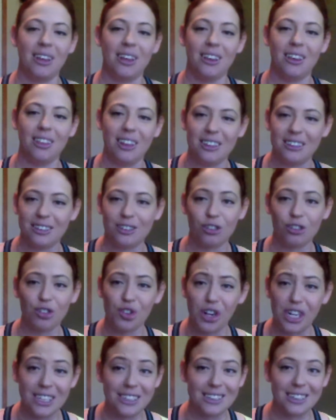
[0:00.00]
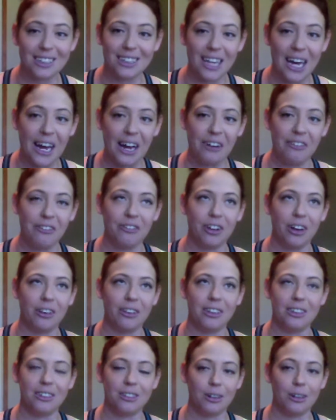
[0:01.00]
this crazy life on
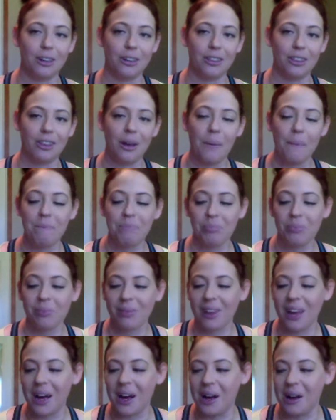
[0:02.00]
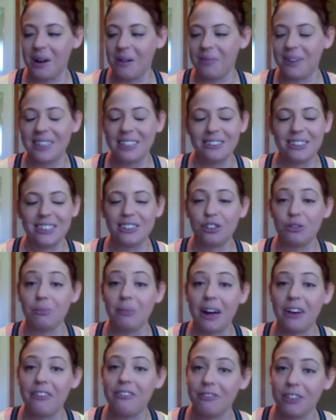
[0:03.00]
this earth. But anyway, so
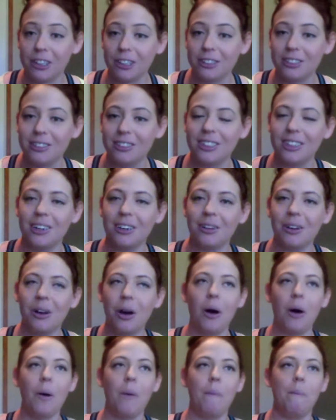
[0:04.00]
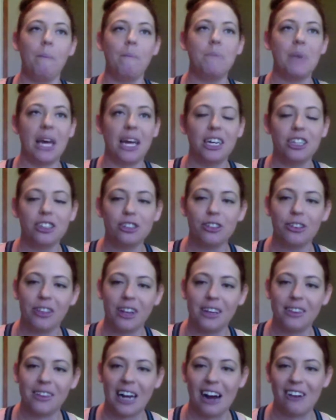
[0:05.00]
my first major
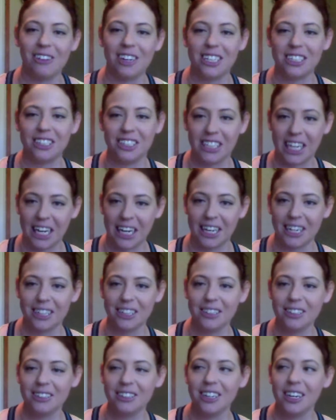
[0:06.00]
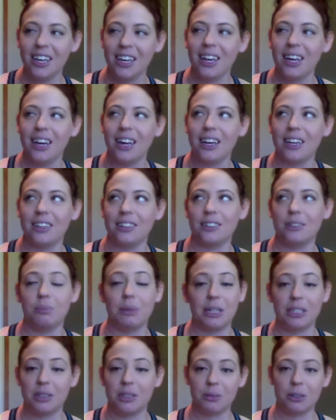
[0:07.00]
thing that I want to change is my
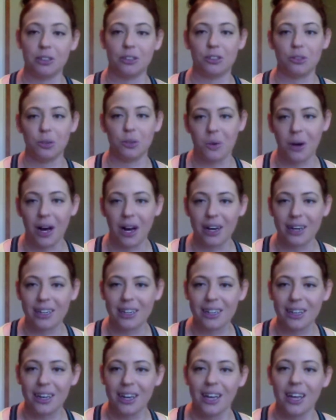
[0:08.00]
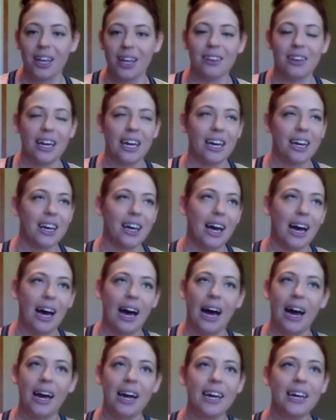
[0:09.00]
spiritual walk. Like,
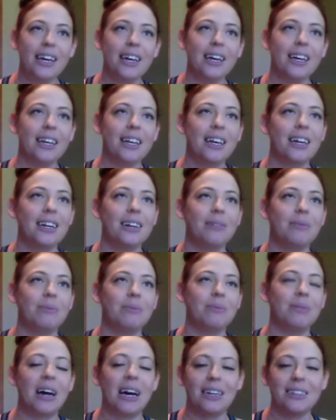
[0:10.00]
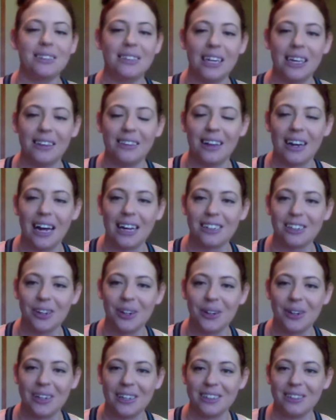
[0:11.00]
I'm not saying that I go
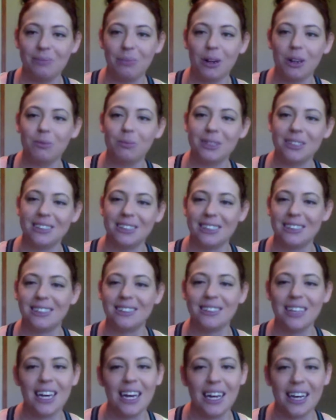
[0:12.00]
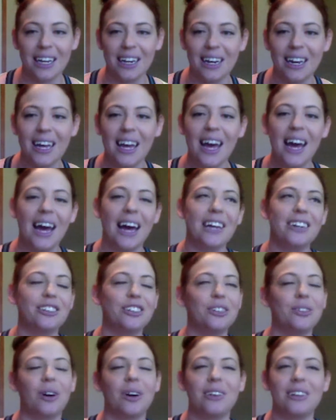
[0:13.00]
and purposely sin and
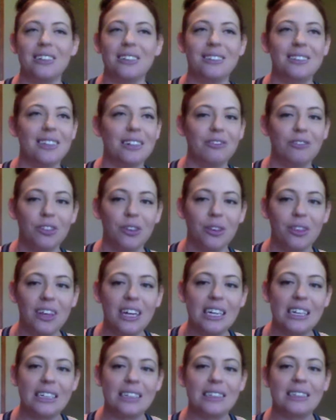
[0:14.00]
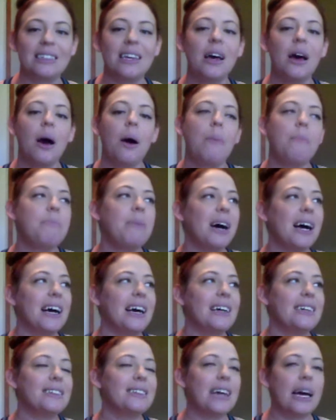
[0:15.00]
do all these sinful things,
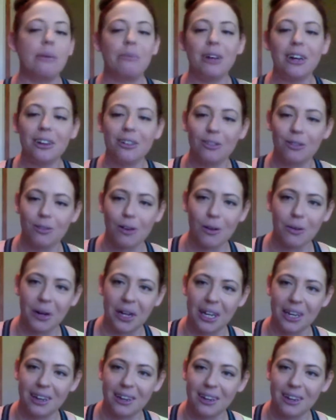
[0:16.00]
but I'm not growing